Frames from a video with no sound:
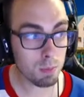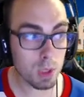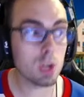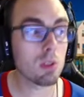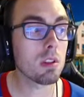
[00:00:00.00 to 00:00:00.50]

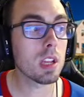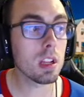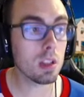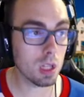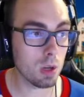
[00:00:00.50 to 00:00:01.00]
Purely
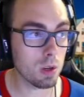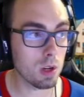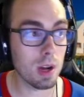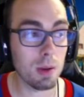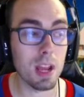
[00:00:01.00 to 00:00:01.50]

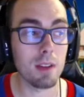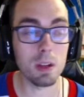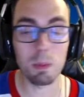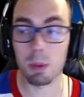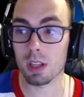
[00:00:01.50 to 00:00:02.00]
logo. I would have a
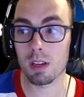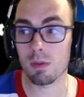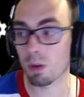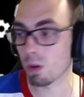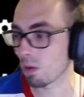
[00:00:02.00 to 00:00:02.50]
completely
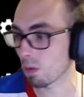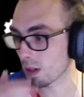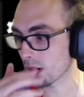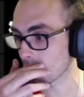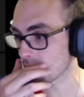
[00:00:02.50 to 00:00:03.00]
different order if we're
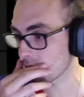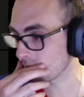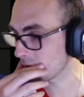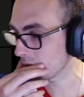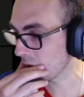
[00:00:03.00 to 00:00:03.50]
talking
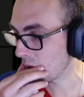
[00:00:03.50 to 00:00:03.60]
jerseys.